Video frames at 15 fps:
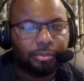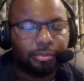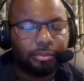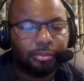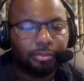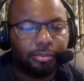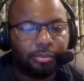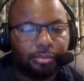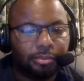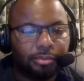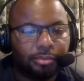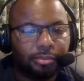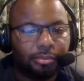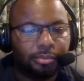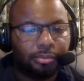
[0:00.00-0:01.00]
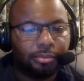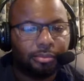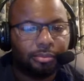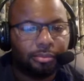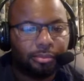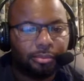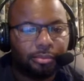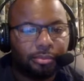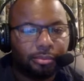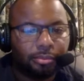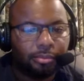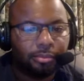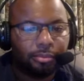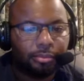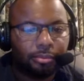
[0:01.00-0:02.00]

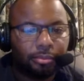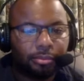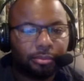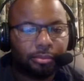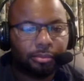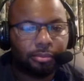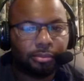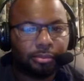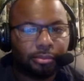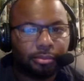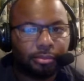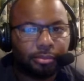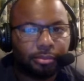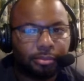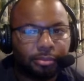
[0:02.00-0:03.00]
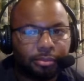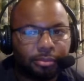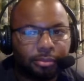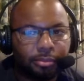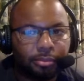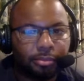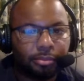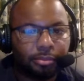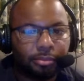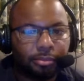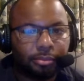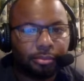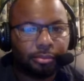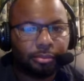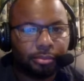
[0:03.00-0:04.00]

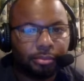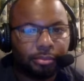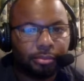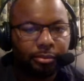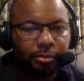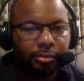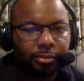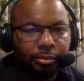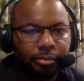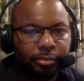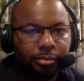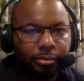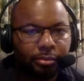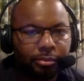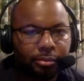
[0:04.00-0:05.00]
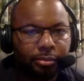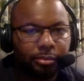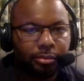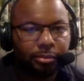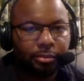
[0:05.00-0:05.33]
No words are spoken by the person on screen.